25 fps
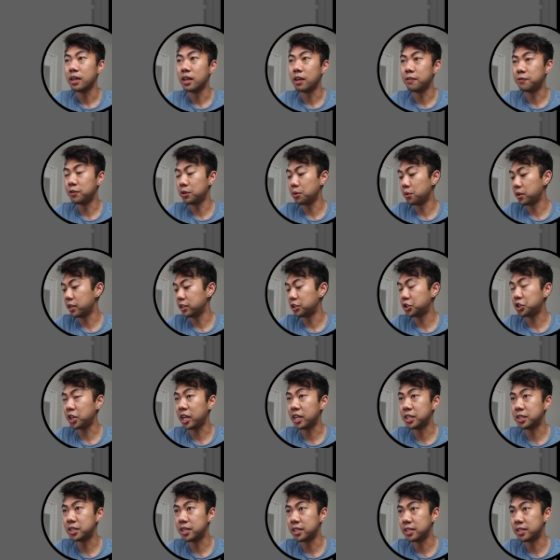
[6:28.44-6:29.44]
If you wanna
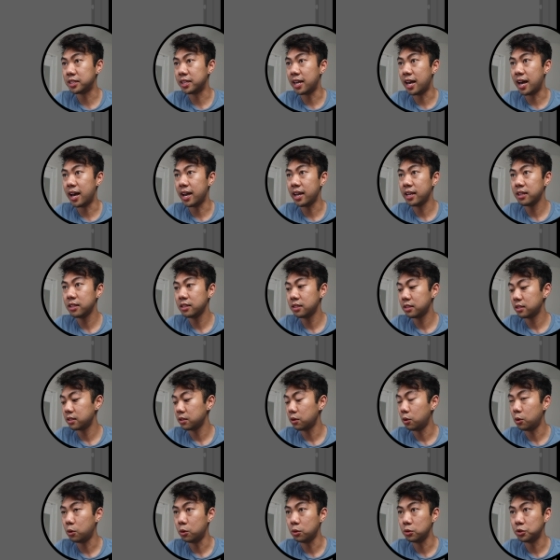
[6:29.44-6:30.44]
change the size,
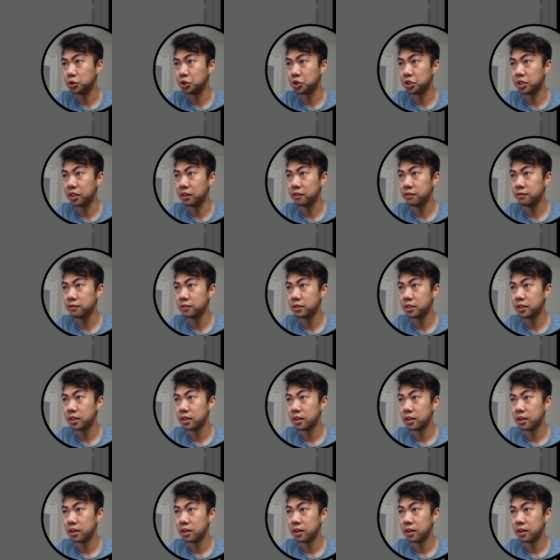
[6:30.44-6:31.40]
hold Shift.